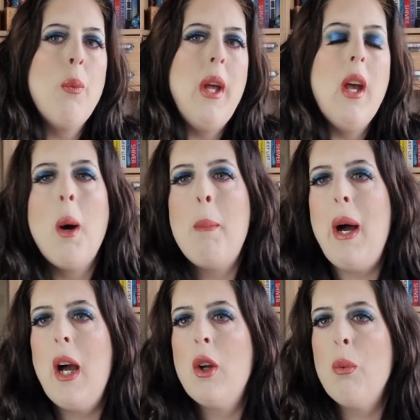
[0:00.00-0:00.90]
So
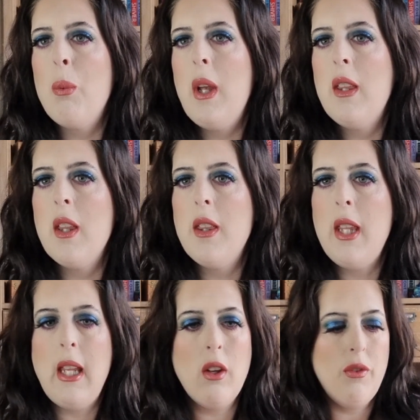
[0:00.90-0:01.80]
we are back
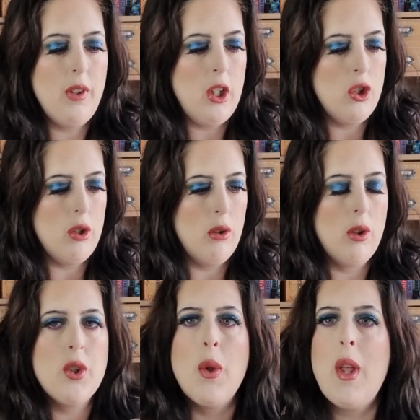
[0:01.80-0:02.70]
with the
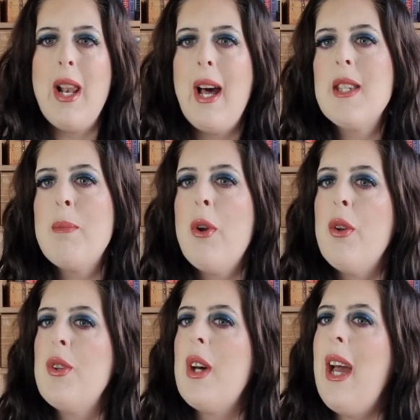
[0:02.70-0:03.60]
finished look. So the
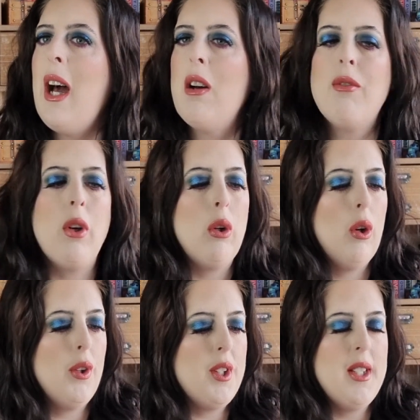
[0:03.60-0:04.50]
last product I
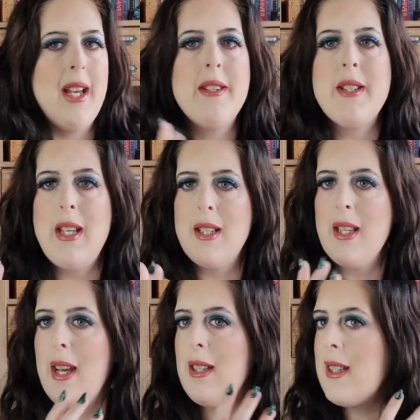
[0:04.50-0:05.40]
have got to
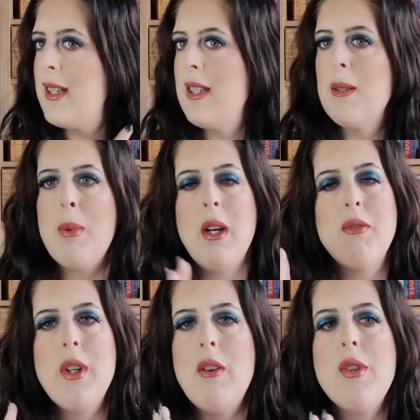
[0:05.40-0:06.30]
test is a setting
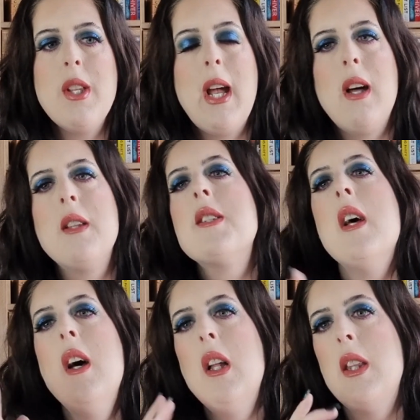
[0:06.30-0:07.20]
spray. I've done everything
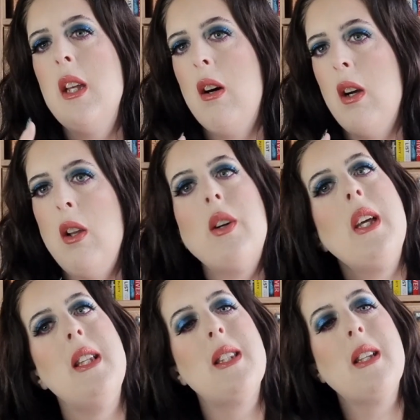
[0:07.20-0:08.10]
else. The
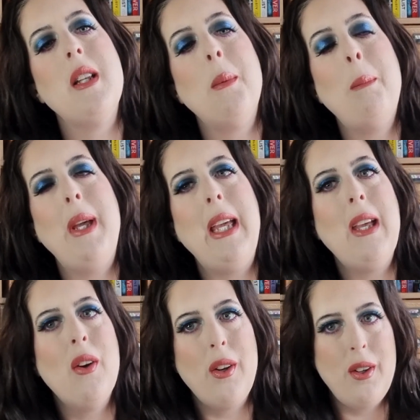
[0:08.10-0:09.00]
eye look is going to
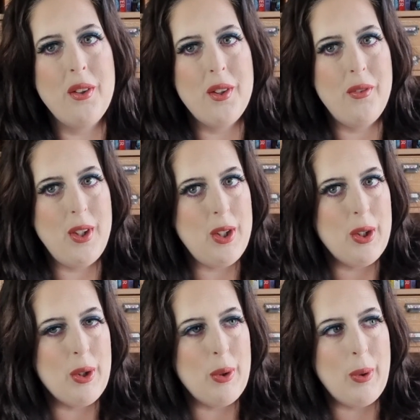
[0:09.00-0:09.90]
be on another
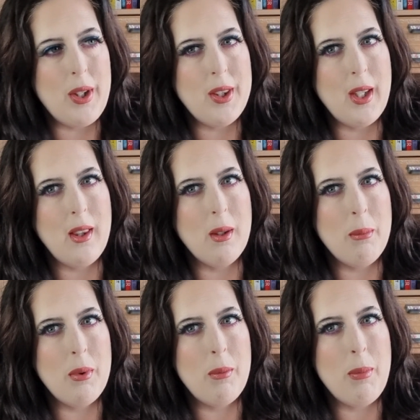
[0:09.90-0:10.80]
video. I
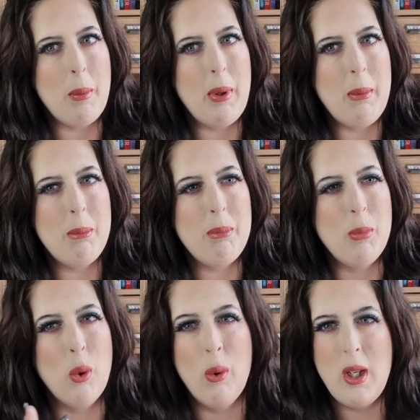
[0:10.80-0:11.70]
think that will
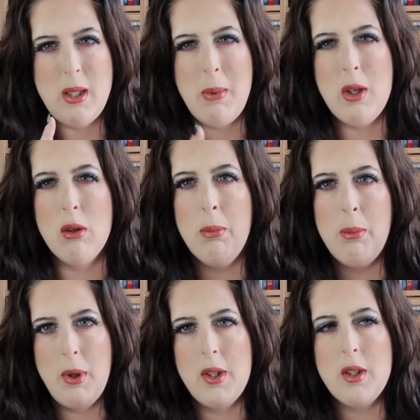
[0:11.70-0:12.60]
probably already
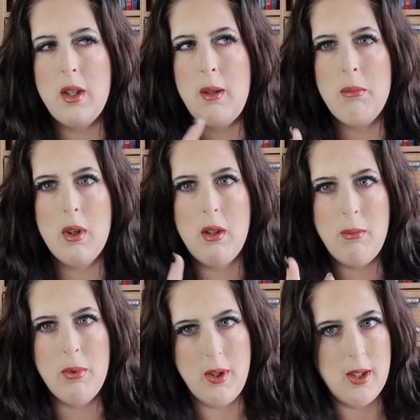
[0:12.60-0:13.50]
be up by the
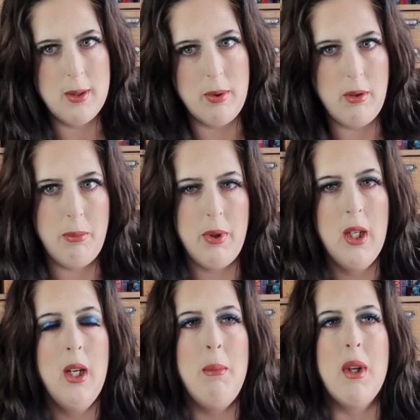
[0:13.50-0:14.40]
time I put this one
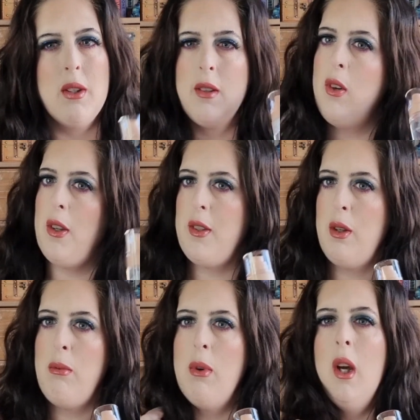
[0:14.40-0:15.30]
up, because I've
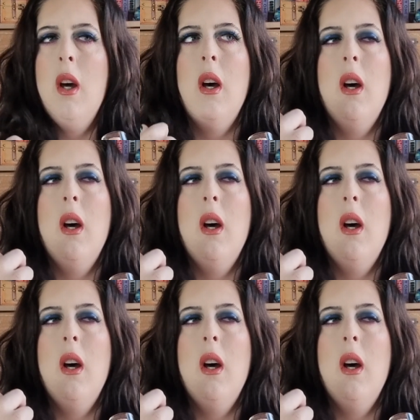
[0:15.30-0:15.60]
got to do